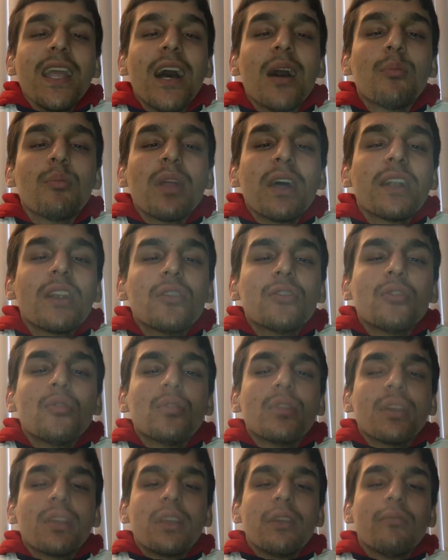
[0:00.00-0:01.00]
I plan on
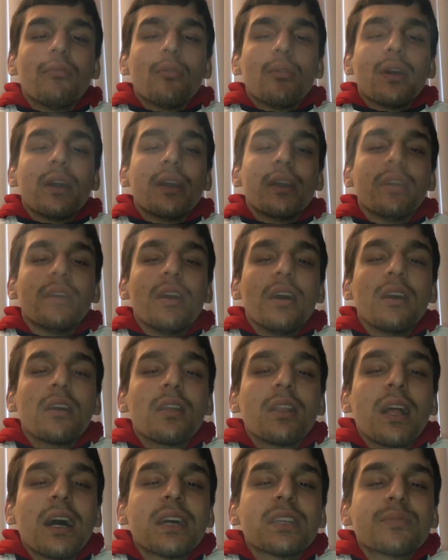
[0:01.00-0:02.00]
doing a giveaway, a
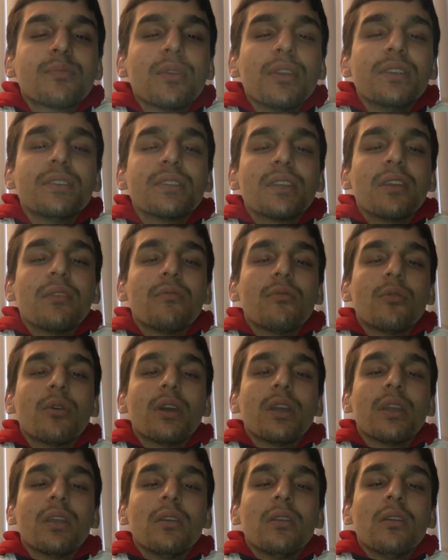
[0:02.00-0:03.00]
glass piece
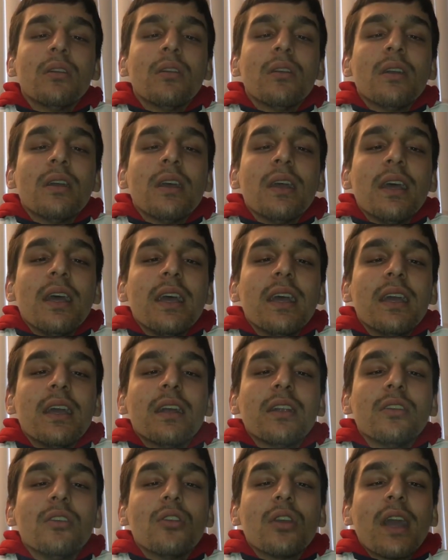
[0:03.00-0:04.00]
giveaway.
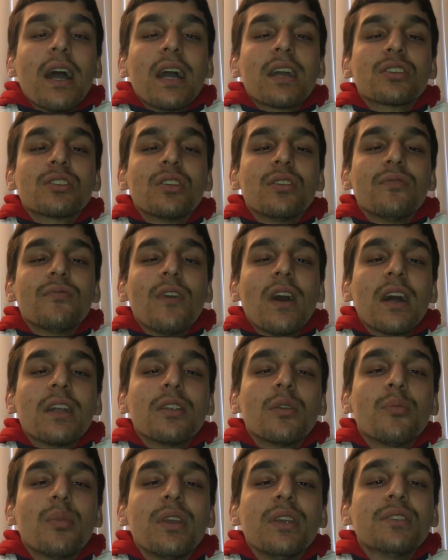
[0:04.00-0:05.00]
And you can actually find
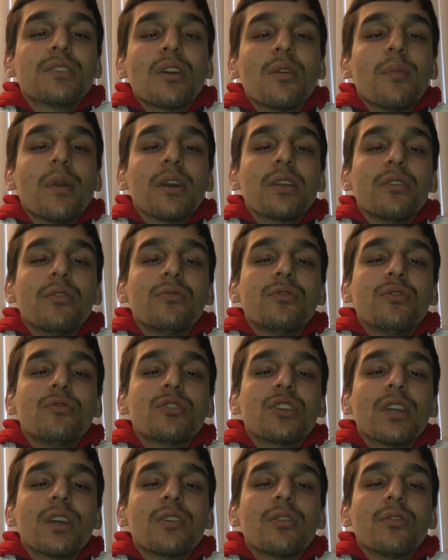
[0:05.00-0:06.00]
the piece on my YouTube
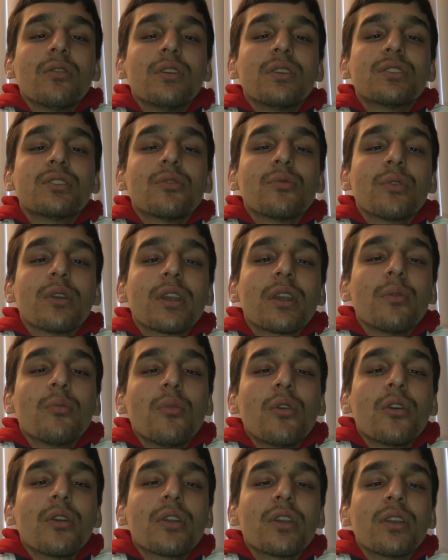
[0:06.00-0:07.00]
channel. It's the Rick and
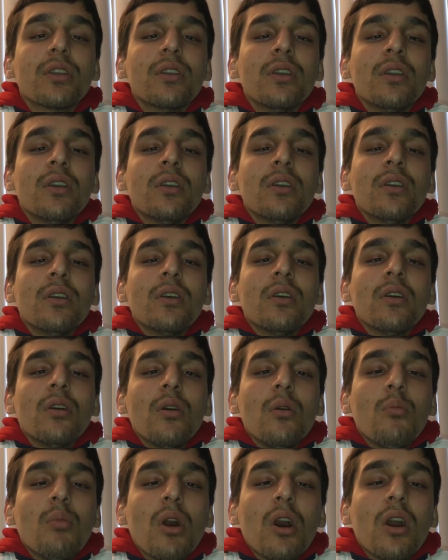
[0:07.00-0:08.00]
Morty
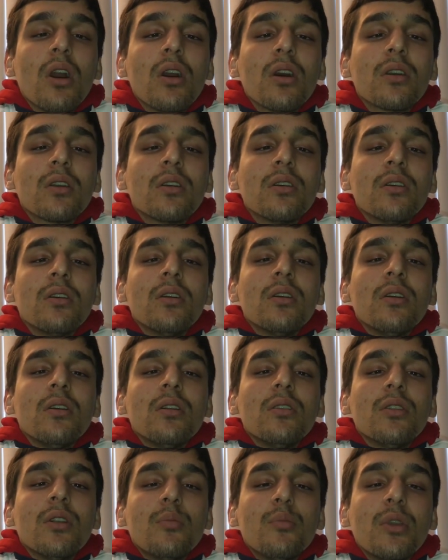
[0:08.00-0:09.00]
bong,
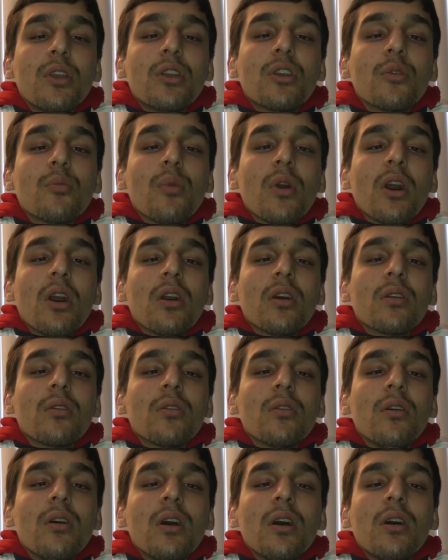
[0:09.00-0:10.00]
the beaker
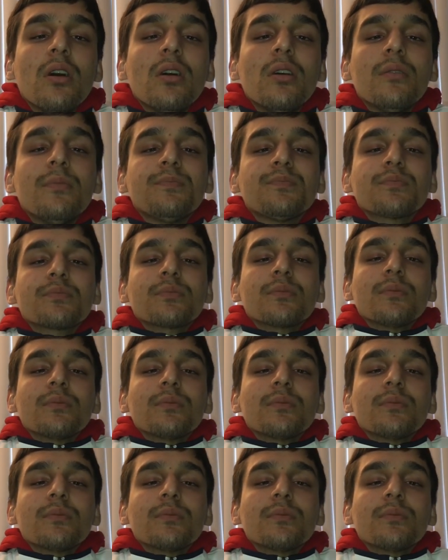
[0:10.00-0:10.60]
bong. I'm